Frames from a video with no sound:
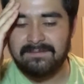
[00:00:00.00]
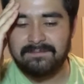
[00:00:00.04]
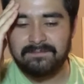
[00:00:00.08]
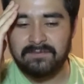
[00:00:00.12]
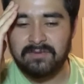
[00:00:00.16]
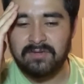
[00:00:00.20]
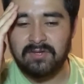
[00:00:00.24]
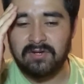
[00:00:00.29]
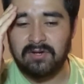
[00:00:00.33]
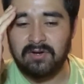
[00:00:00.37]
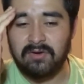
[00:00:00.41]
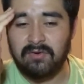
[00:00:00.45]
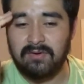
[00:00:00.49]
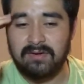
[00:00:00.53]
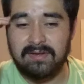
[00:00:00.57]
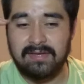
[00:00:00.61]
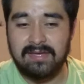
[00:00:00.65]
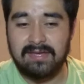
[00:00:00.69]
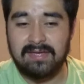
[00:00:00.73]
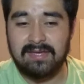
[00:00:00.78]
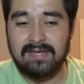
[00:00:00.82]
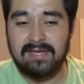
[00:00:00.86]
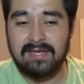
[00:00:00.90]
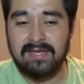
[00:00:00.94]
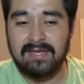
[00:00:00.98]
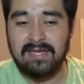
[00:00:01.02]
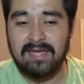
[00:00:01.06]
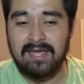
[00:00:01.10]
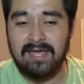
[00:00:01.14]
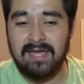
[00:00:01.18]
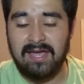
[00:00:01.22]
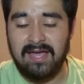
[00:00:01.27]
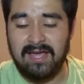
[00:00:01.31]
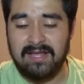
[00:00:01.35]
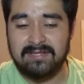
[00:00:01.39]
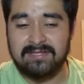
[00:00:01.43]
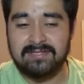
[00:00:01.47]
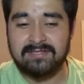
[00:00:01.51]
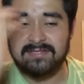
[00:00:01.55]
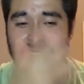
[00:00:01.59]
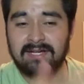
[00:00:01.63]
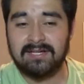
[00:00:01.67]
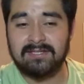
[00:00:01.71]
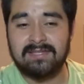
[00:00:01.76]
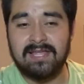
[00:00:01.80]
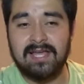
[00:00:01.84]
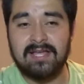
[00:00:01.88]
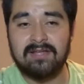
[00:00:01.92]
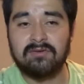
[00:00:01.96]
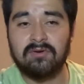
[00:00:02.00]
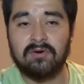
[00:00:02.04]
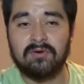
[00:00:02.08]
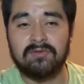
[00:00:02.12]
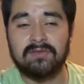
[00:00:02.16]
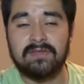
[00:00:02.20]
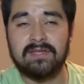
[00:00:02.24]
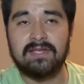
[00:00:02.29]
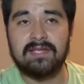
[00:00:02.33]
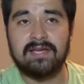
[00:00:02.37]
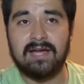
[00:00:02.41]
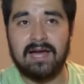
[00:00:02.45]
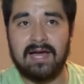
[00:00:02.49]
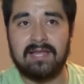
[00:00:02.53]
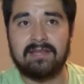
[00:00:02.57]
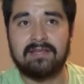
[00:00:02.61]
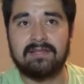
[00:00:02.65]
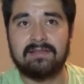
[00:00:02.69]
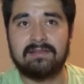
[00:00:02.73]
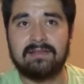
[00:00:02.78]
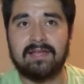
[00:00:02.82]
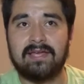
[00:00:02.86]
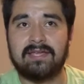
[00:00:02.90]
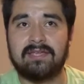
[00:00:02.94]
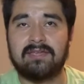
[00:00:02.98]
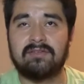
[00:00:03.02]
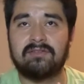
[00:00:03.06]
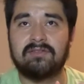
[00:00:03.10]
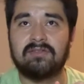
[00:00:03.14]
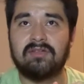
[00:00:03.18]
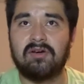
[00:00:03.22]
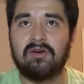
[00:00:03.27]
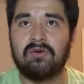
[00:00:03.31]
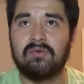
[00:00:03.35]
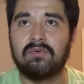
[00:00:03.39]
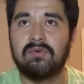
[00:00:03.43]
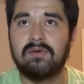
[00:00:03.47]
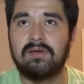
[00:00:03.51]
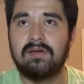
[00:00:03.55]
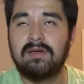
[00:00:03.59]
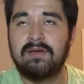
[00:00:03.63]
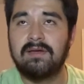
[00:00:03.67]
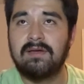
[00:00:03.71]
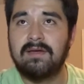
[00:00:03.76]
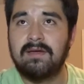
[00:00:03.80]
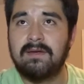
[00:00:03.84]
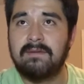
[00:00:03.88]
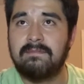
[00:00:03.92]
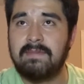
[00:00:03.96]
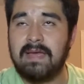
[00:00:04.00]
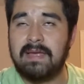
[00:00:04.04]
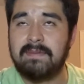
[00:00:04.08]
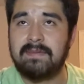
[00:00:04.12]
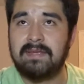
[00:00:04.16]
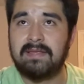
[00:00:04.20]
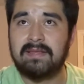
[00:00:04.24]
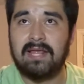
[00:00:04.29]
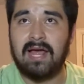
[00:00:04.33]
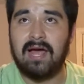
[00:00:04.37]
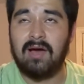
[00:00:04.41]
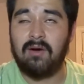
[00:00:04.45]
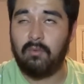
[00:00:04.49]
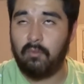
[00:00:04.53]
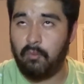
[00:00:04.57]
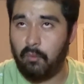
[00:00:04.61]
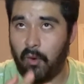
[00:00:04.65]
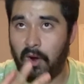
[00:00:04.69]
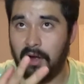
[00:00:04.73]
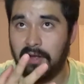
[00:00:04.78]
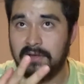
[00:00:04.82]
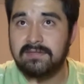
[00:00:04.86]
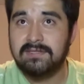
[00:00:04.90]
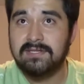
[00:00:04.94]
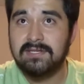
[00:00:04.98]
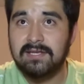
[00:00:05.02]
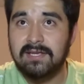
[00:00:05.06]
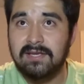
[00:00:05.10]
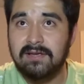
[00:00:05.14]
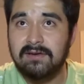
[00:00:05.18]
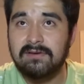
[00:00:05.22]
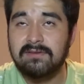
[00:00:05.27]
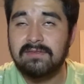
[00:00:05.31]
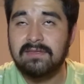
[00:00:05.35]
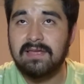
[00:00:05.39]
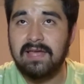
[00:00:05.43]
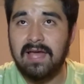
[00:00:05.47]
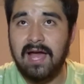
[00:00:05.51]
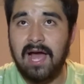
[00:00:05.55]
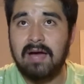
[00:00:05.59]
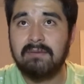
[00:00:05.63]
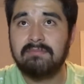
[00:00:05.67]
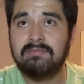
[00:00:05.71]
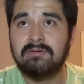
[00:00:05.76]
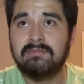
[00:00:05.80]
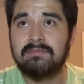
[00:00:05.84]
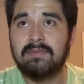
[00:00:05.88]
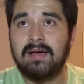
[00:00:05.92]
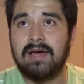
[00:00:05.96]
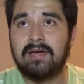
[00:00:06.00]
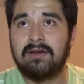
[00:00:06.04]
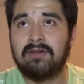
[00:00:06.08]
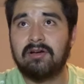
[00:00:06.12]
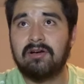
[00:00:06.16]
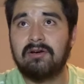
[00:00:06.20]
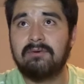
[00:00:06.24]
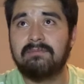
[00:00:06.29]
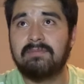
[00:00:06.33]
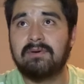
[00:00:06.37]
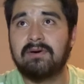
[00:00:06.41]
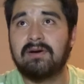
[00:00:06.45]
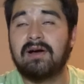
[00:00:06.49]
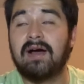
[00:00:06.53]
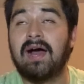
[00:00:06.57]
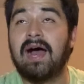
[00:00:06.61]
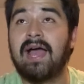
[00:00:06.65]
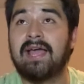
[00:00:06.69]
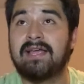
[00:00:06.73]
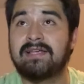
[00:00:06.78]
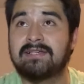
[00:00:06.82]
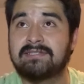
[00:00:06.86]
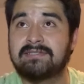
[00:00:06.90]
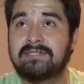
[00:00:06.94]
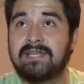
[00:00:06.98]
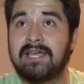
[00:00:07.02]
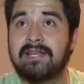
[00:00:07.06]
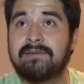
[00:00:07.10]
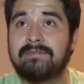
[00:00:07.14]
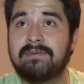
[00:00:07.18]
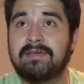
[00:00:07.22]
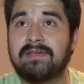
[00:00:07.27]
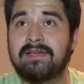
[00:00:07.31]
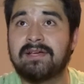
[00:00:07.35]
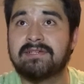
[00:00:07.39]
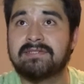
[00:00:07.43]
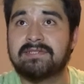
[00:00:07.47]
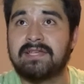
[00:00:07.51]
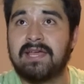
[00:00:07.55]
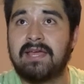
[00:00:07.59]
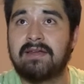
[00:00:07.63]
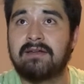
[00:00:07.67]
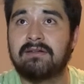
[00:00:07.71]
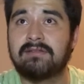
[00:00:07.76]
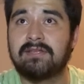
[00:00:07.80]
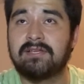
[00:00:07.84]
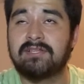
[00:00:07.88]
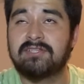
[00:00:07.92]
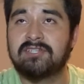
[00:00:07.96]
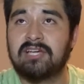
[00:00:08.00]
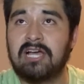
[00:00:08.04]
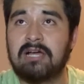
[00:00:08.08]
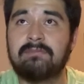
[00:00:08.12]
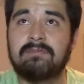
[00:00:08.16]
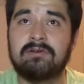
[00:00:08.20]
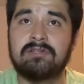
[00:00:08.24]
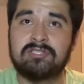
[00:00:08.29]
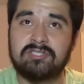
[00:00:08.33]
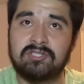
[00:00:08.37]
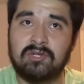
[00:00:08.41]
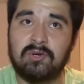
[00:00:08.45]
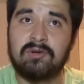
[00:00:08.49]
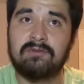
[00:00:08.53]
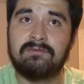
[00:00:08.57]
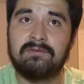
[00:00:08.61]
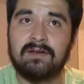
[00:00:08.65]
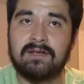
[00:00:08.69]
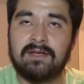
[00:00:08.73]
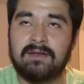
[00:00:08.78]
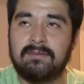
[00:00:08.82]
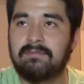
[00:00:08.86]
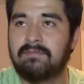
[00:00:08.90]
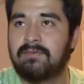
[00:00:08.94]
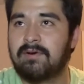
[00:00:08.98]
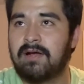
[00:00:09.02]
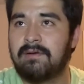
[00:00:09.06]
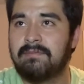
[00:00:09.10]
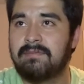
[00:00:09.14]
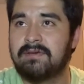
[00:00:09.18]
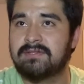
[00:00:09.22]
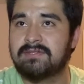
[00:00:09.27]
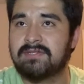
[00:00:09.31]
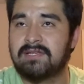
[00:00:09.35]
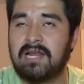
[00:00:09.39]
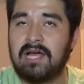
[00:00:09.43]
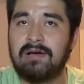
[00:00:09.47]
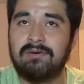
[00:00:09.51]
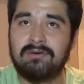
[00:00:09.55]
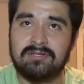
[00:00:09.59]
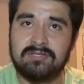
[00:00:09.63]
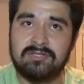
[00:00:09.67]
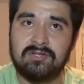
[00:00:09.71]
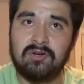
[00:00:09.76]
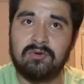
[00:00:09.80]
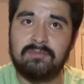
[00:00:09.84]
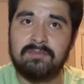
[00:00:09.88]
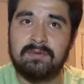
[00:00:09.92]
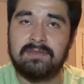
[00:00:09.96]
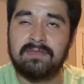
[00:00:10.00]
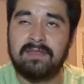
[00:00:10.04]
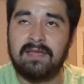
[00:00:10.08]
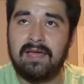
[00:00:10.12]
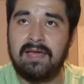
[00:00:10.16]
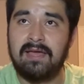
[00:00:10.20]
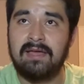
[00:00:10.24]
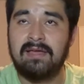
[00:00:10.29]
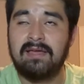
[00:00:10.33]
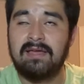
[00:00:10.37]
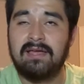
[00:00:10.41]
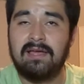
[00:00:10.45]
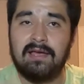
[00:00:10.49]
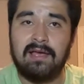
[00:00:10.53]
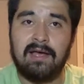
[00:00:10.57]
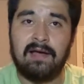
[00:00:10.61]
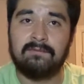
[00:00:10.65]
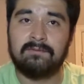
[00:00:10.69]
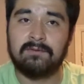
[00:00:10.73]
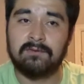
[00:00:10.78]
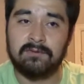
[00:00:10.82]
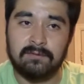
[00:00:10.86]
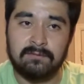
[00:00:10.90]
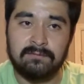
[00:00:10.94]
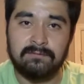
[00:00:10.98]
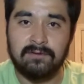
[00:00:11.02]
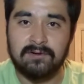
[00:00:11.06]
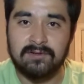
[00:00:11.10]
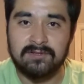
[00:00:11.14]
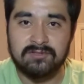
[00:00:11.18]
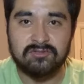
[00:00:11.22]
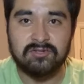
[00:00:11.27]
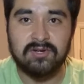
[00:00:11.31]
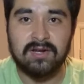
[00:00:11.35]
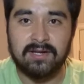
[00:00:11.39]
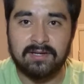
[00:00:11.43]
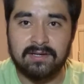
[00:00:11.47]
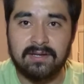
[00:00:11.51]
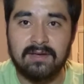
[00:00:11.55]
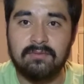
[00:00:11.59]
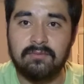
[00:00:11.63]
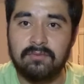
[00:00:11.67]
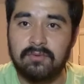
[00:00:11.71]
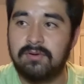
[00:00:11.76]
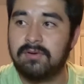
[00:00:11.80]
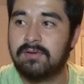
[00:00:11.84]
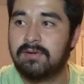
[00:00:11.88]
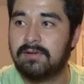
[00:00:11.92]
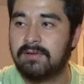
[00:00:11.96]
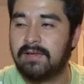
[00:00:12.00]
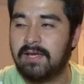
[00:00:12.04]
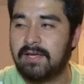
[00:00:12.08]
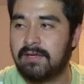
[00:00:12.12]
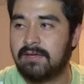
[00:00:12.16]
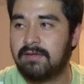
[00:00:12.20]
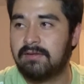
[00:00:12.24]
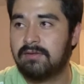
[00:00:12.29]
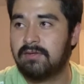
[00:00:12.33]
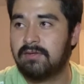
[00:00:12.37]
you know, it sucked that GoldLink kind of like, made me not want to hear the album at all, but I stayed because NLE Choppa showed fucking promise, and I was hoping that after the first track it would, like,